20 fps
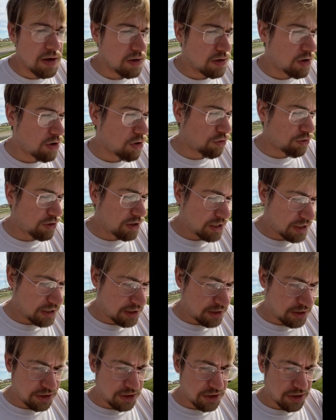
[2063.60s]
No
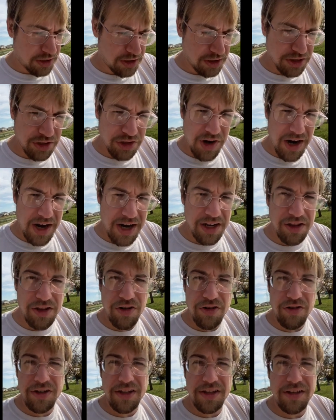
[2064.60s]
reason you shouldn't try to
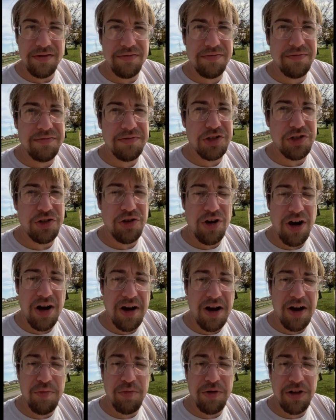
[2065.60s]
learn it. Do you know how
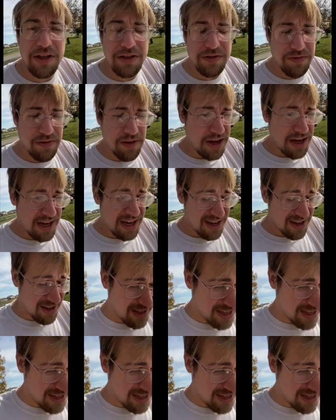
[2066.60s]
airplanes fly?